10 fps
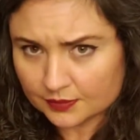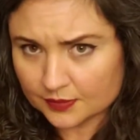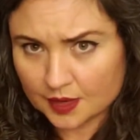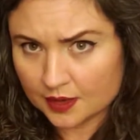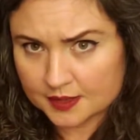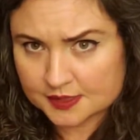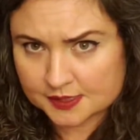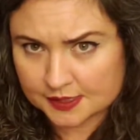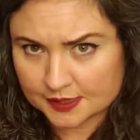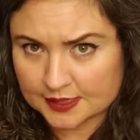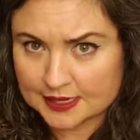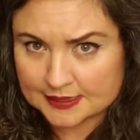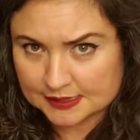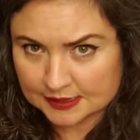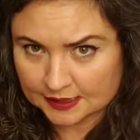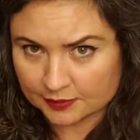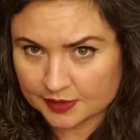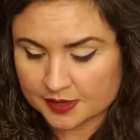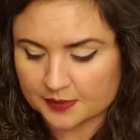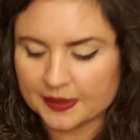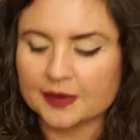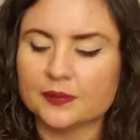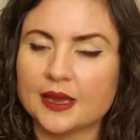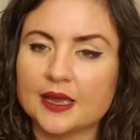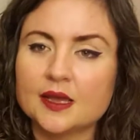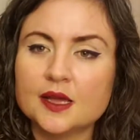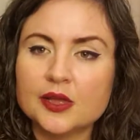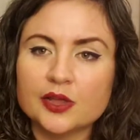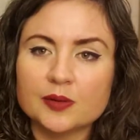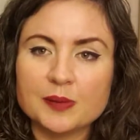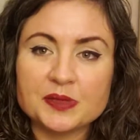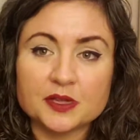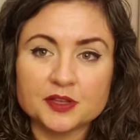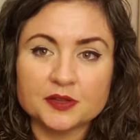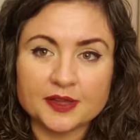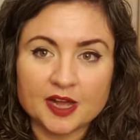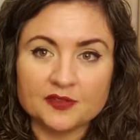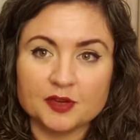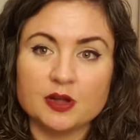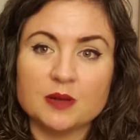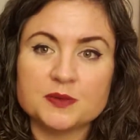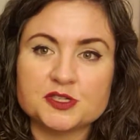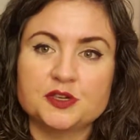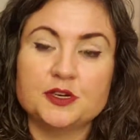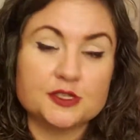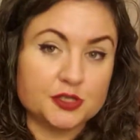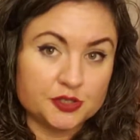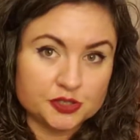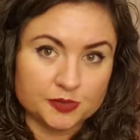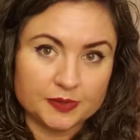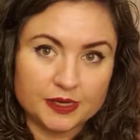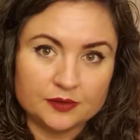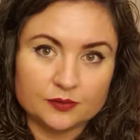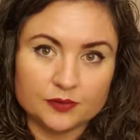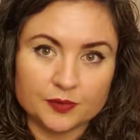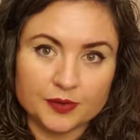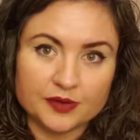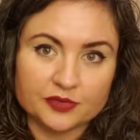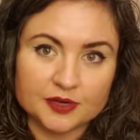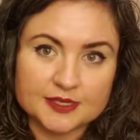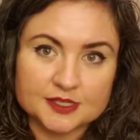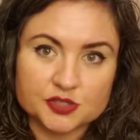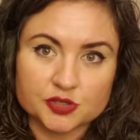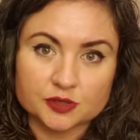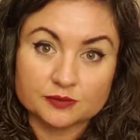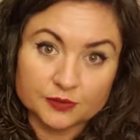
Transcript: not necessarily not dealing with in a bad way. You might be on the lookout for new opportunities, or you should be, for whatever it is that you're